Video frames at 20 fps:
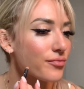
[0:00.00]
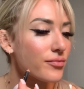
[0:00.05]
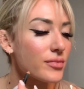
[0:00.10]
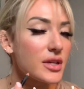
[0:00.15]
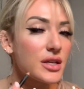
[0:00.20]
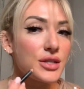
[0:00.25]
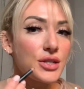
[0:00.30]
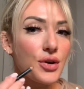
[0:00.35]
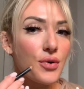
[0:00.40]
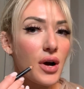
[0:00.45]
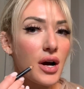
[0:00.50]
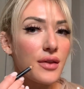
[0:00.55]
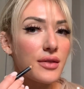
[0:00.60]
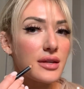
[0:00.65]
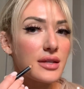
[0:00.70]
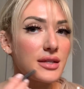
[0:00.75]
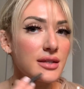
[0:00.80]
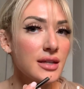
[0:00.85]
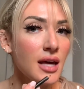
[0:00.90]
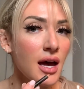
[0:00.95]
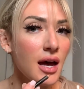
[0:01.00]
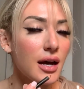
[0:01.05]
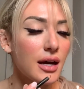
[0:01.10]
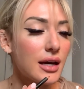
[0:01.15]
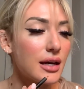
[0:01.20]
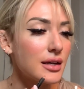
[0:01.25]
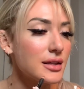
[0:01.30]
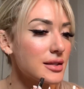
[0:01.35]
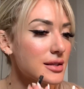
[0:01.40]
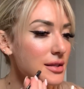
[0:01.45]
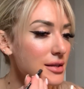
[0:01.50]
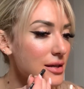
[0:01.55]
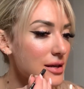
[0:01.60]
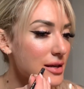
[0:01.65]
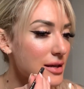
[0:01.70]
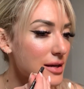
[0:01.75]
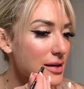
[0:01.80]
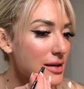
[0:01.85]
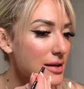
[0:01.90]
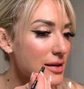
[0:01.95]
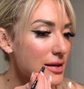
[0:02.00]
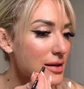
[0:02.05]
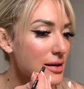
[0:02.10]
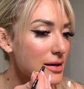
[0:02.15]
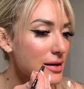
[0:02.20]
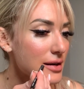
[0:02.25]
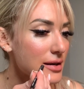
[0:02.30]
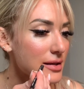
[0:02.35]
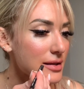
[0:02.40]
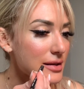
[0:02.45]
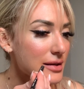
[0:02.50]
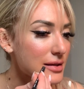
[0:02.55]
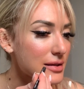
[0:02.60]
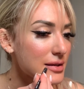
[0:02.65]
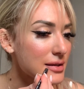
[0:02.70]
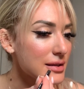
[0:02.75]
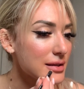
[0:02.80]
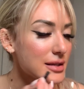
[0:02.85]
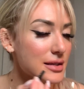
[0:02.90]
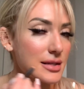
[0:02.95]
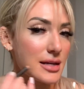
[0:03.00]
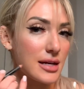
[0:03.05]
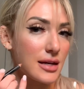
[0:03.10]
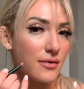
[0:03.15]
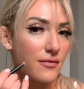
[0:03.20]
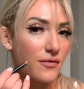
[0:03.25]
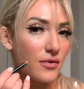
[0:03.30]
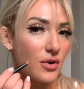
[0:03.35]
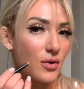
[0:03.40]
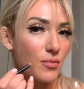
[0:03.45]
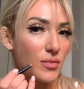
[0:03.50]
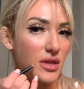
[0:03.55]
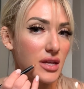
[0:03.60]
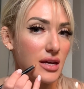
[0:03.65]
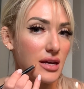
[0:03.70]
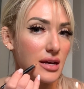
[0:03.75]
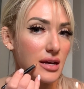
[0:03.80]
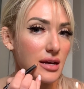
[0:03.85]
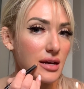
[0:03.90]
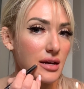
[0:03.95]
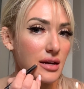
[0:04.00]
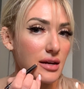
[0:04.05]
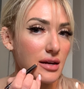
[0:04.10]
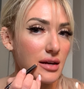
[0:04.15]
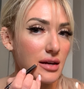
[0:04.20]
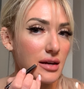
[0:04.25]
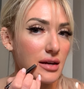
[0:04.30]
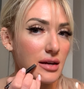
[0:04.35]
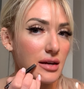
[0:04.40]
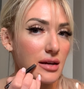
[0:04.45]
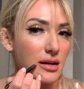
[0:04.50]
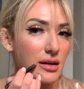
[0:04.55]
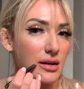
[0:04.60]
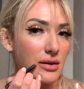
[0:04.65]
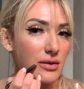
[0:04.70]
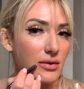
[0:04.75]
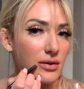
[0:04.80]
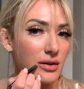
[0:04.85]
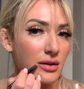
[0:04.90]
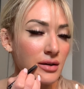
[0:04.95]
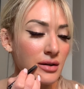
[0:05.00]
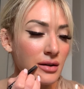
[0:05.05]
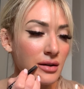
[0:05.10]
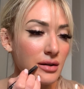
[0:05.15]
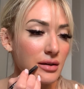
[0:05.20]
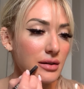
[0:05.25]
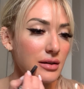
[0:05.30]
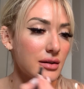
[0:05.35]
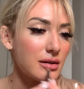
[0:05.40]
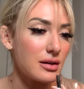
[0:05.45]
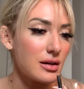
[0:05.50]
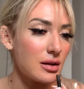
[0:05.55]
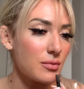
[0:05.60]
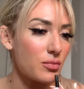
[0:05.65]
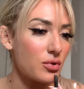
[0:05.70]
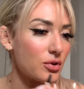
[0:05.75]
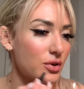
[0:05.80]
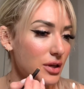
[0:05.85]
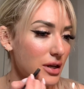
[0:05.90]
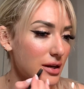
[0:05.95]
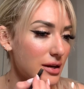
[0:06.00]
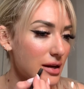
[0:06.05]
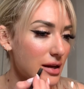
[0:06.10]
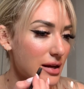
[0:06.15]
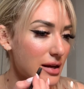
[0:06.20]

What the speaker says: So on the sides, I'll actually like to take it from the corner and pull it in.